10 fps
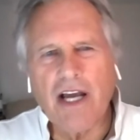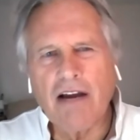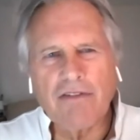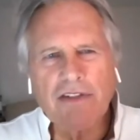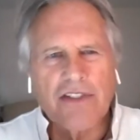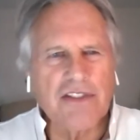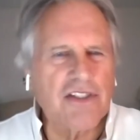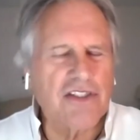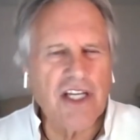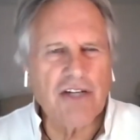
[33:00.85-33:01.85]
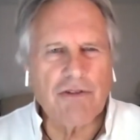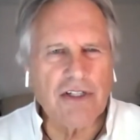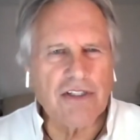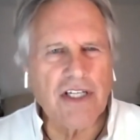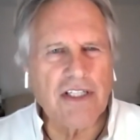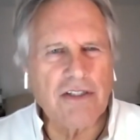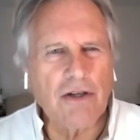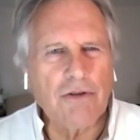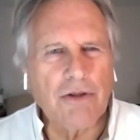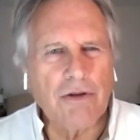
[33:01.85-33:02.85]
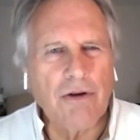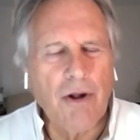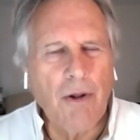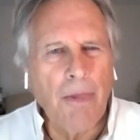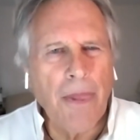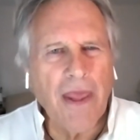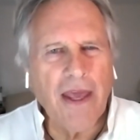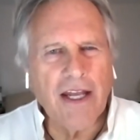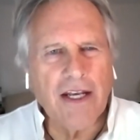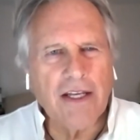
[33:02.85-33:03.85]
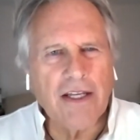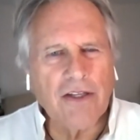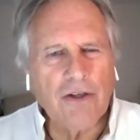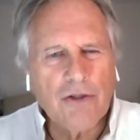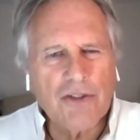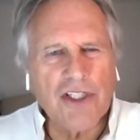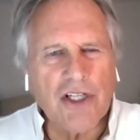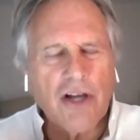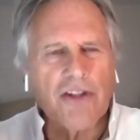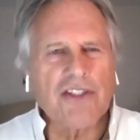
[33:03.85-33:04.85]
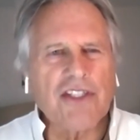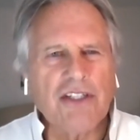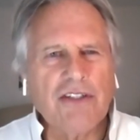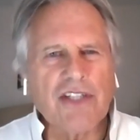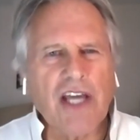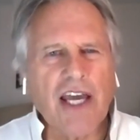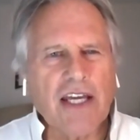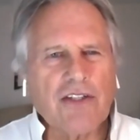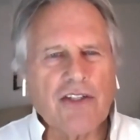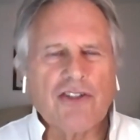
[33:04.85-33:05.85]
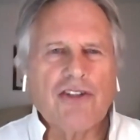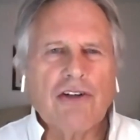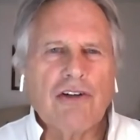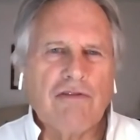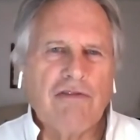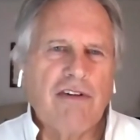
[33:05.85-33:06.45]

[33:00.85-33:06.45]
conferences, etc., as I told you, and using all the skills I had to serve.